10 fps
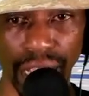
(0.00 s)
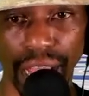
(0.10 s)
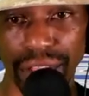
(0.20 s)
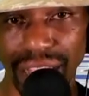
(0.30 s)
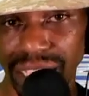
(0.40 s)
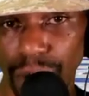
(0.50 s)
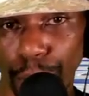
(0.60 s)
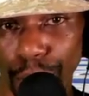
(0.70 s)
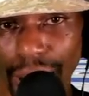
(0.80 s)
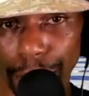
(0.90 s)
And that's the
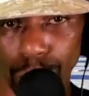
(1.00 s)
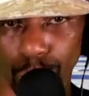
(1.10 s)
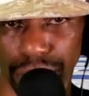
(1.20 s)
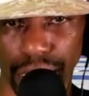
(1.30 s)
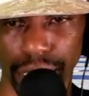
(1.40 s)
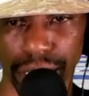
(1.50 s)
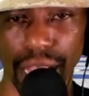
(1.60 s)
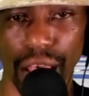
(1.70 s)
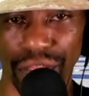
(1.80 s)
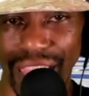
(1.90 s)
problem with us.
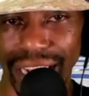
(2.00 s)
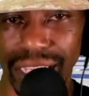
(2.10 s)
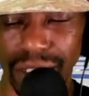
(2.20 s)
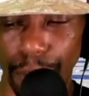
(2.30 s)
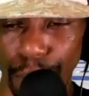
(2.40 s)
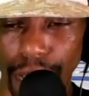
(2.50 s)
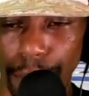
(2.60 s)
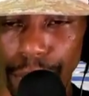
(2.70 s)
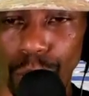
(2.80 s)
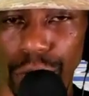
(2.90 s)
That is the
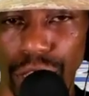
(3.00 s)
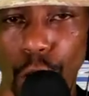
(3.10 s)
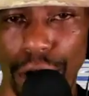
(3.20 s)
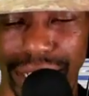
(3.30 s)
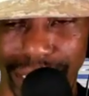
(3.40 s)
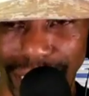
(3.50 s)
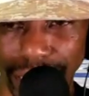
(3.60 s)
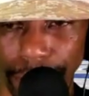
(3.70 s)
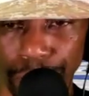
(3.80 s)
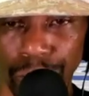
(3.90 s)
problem with our
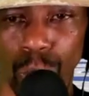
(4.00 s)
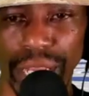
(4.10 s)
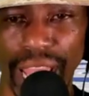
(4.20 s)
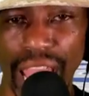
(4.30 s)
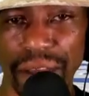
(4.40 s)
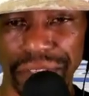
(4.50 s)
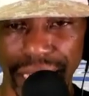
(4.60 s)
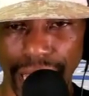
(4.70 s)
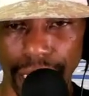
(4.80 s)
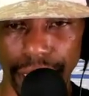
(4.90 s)
team. We have
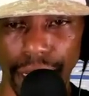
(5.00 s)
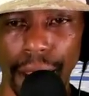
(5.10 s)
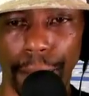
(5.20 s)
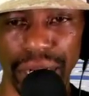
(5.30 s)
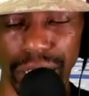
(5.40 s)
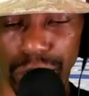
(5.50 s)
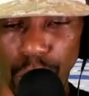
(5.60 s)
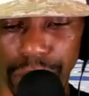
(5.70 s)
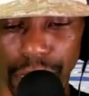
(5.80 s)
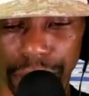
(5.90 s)
talent, but it
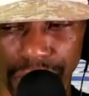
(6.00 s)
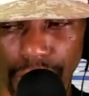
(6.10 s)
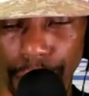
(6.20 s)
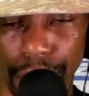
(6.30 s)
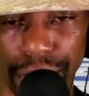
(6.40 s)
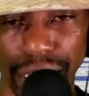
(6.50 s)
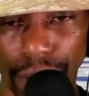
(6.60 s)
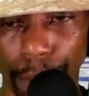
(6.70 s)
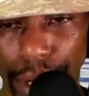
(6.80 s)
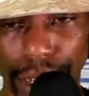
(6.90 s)
starts up top. They
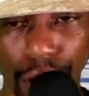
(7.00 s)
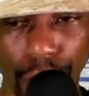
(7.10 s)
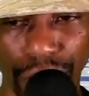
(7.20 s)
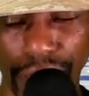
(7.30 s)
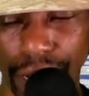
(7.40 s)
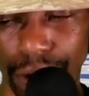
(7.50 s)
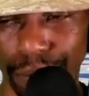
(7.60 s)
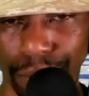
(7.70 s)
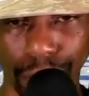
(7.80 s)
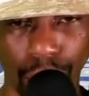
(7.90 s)
can play all that
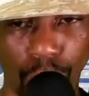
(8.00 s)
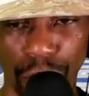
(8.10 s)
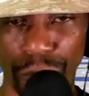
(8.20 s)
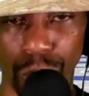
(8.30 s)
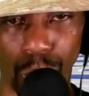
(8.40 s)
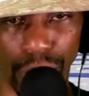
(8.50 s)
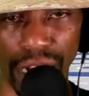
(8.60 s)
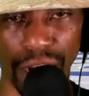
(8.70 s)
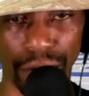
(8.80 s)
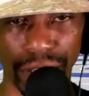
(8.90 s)
offer
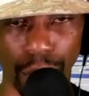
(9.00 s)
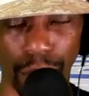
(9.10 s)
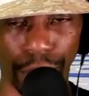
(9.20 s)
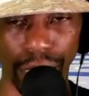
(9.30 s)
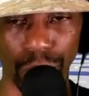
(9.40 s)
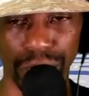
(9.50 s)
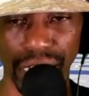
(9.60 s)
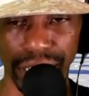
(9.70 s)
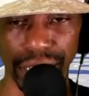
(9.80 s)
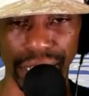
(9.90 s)
whatever they were playing with
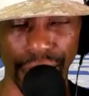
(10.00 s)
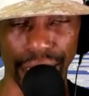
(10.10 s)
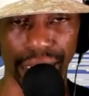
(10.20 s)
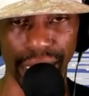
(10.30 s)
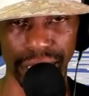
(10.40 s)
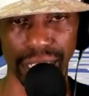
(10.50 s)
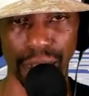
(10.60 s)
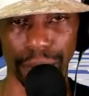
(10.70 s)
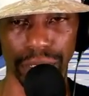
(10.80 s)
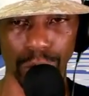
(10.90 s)
Jason Garrett cussing
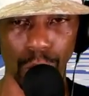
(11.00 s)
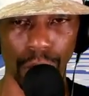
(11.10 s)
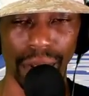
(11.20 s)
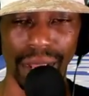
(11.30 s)
up a storm,